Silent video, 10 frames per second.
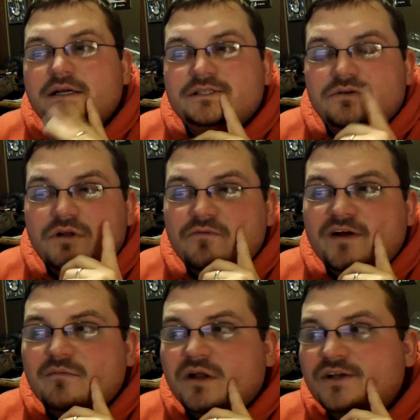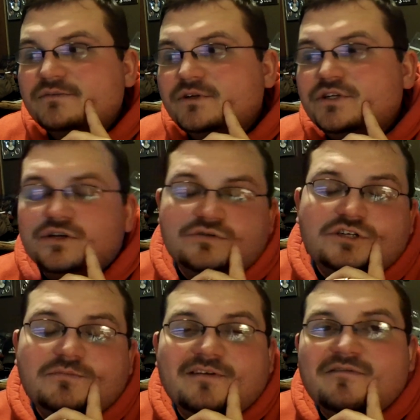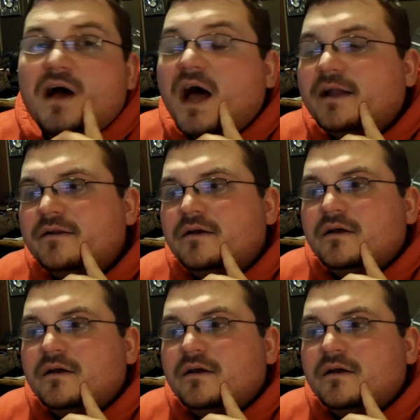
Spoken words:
So Lone Fire Blossom to 2 should be fine.